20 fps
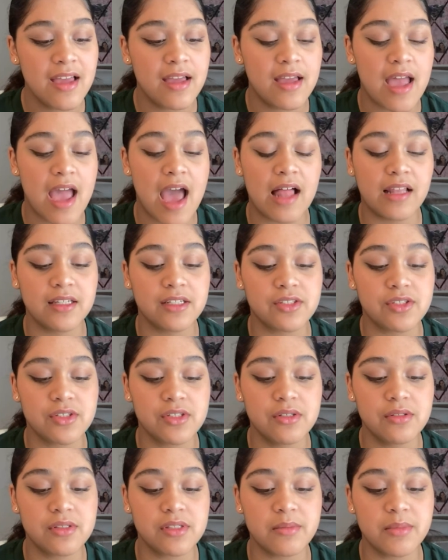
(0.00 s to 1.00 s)
Alex
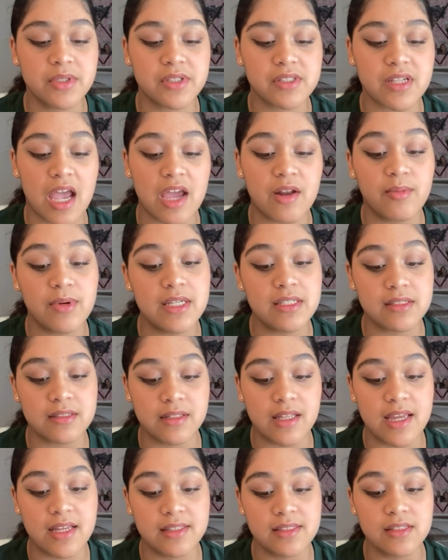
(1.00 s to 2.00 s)
shoots him a sideways
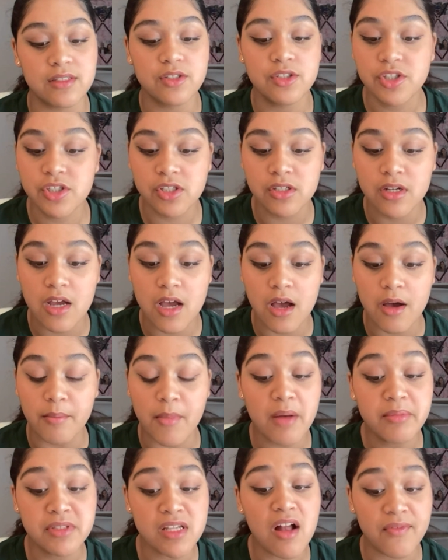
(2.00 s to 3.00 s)
glance. Shh!
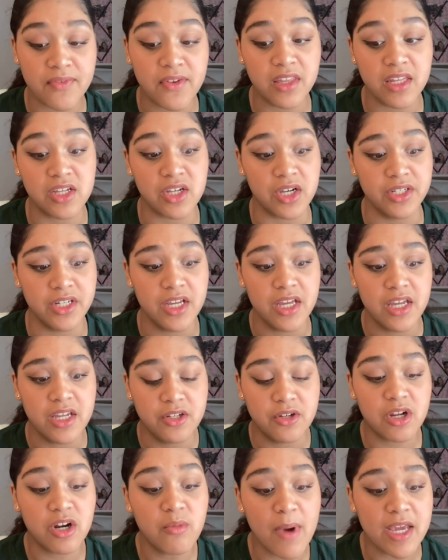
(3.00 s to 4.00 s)
Mom's not feeling good.
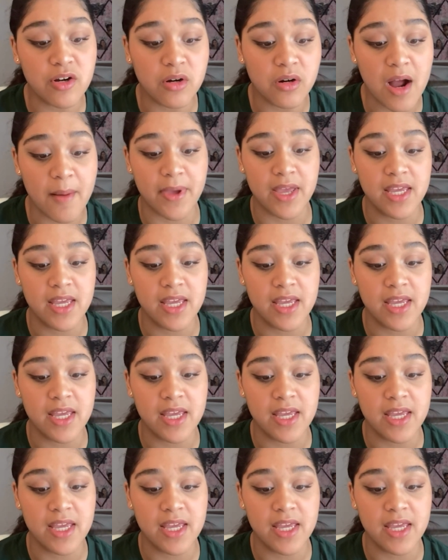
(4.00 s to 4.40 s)
You're gonna wake her up.